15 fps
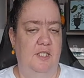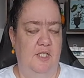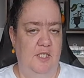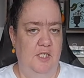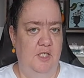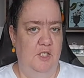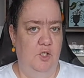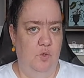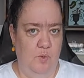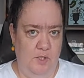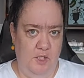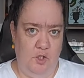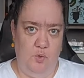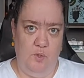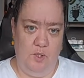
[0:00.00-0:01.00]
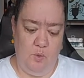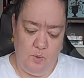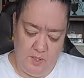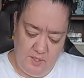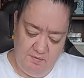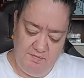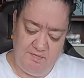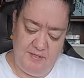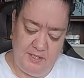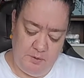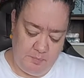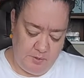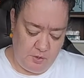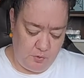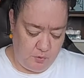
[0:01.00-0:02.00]
in 2021
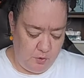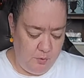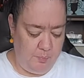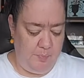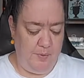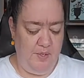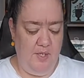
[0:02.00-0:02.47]
Facebook group.